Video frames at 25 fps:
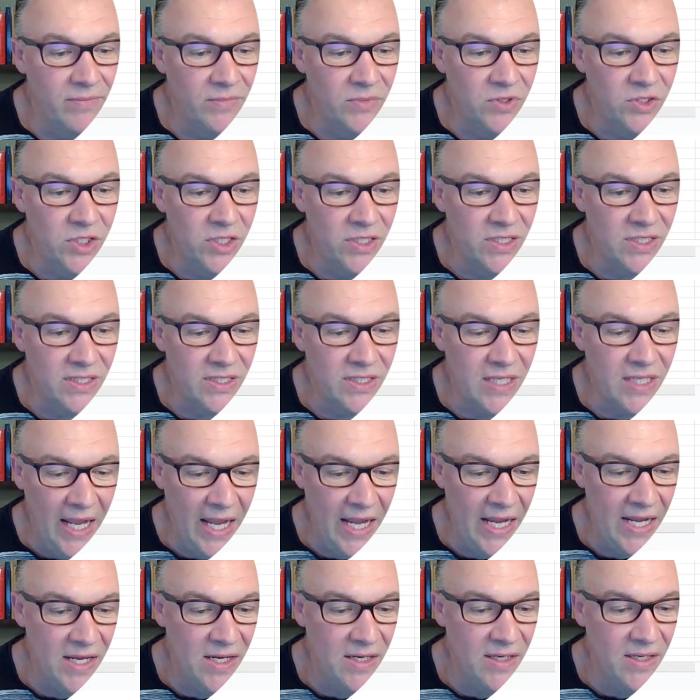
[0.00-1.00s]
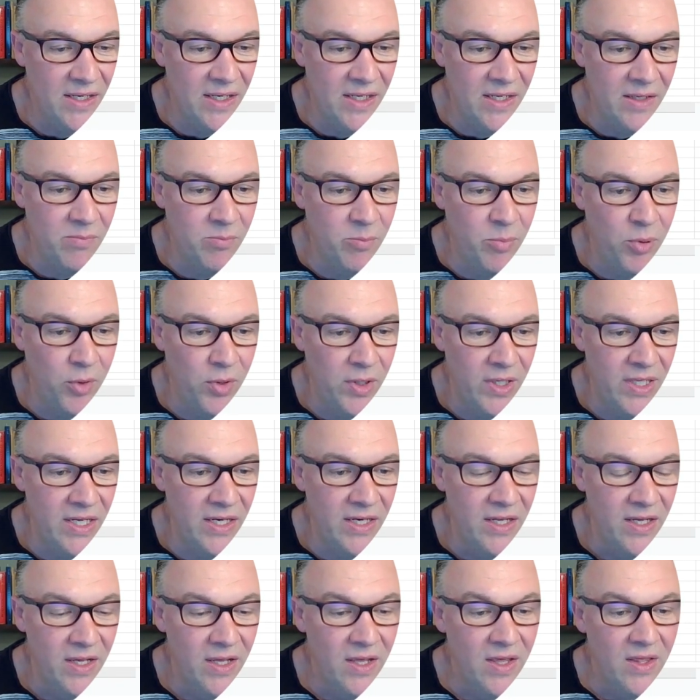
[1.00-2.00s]
just hand
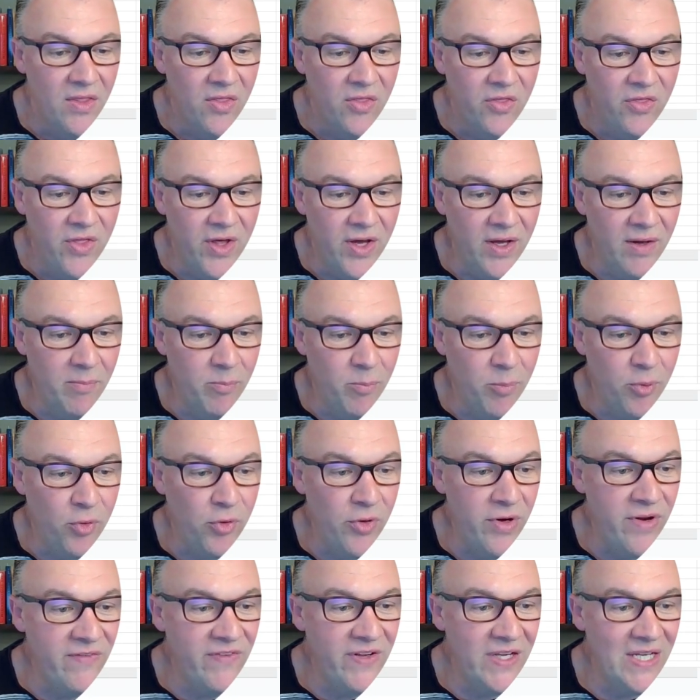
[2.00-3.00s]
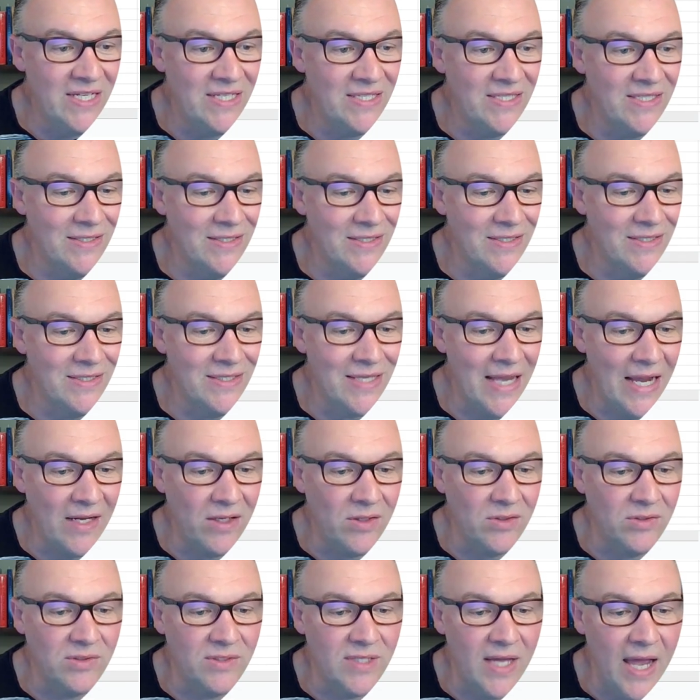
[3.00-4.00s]
inputted the previous
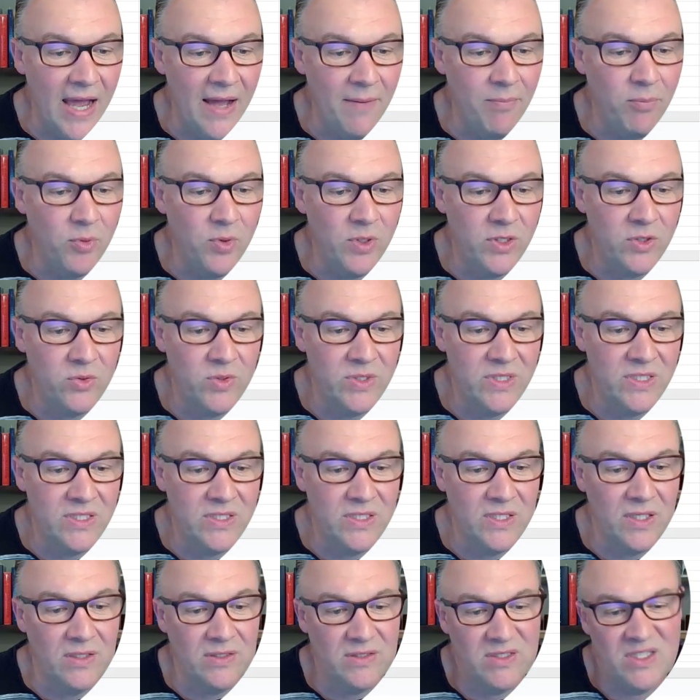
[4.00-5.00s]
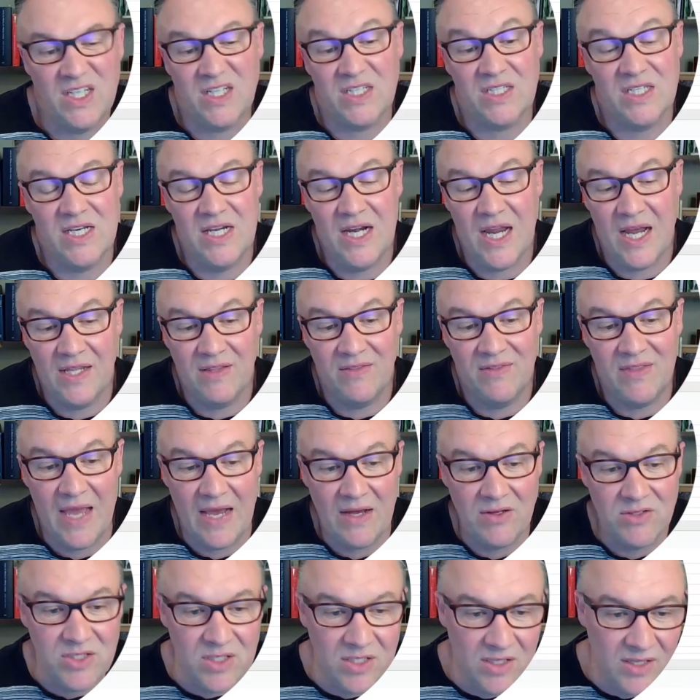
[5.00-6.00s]
cycle top, which was
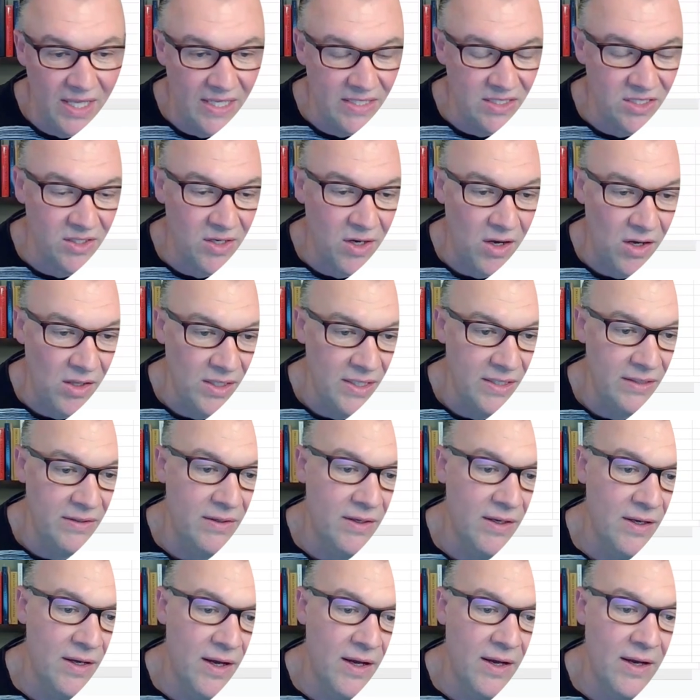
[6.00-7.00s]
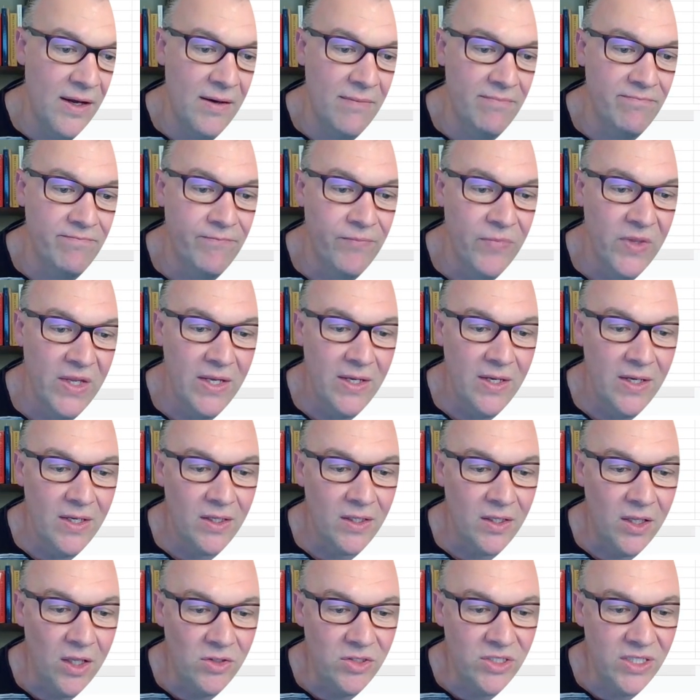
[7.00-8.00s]
69,000, let's call it.
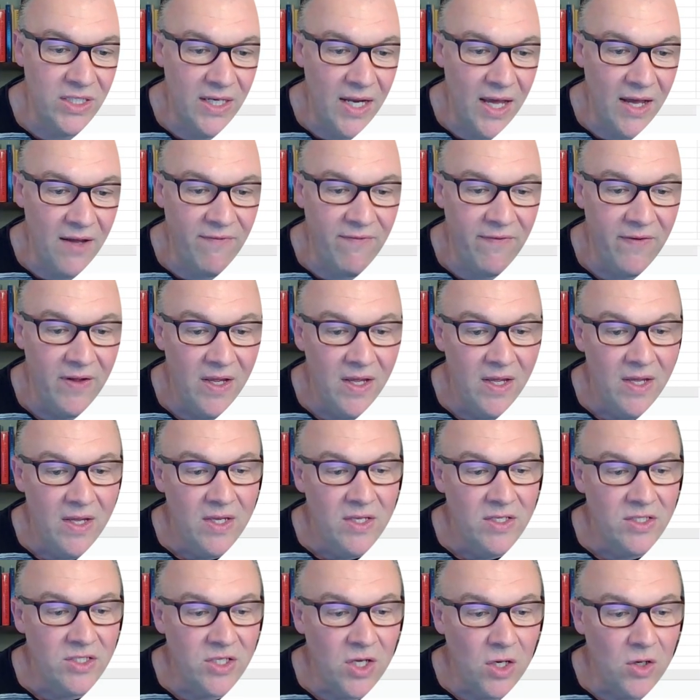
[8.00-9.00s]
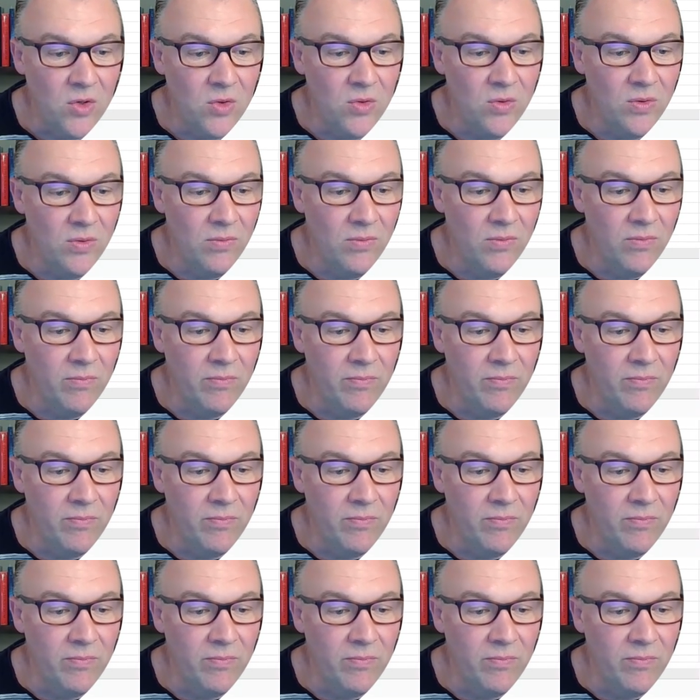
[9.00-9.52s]
Close enough. So